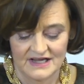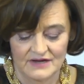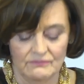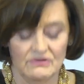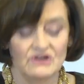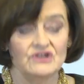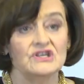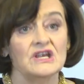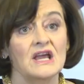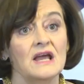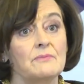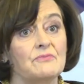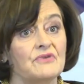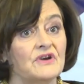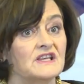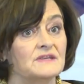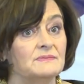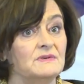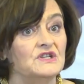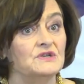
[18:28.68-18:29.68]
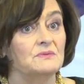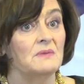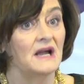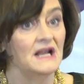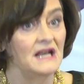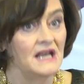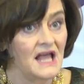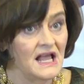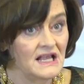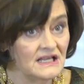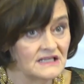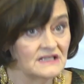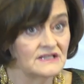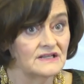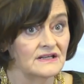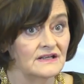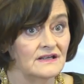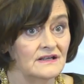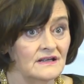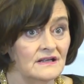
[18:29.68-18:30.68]
Which brings me to my last,
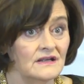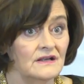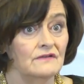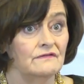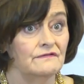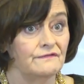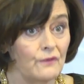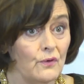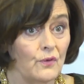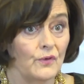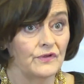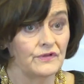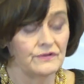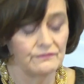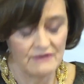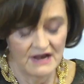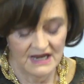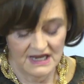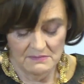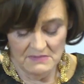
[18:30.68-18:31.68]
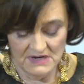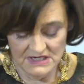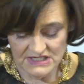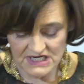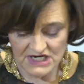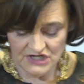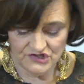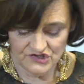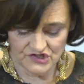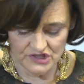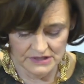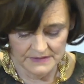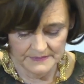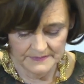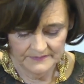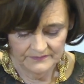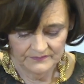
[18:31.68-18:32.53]
4th recommendation.